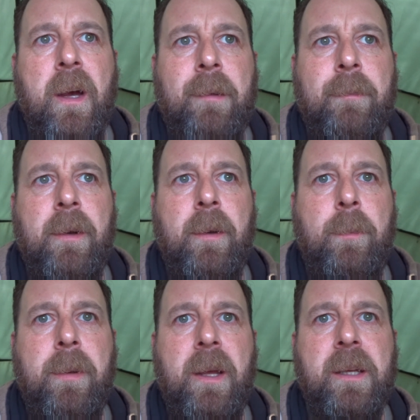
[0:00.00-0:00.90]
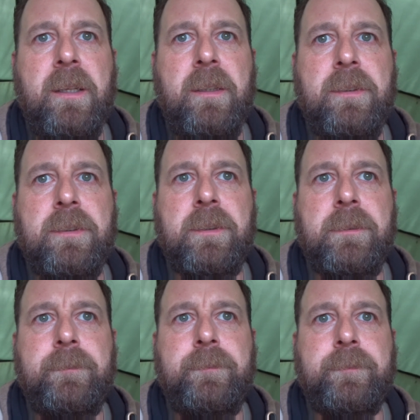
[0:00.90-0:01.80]
I'm at a place
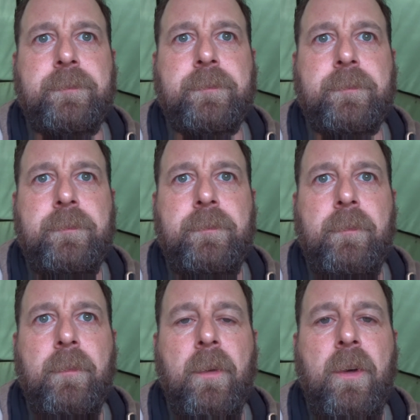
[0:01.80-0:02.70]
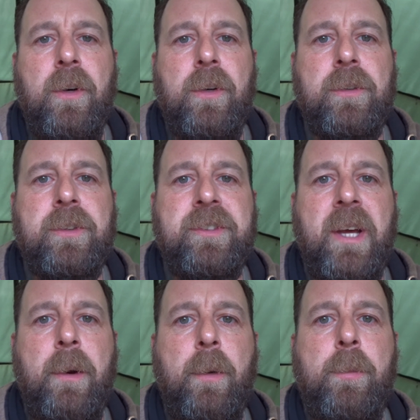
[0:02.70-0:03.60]
called
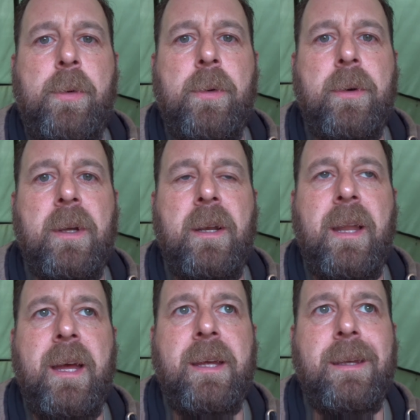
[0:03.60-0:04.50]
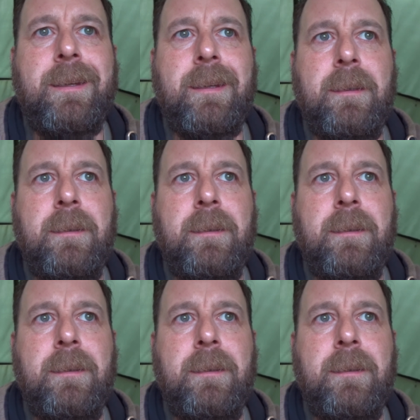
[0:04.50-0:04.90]
Sourbrook Lake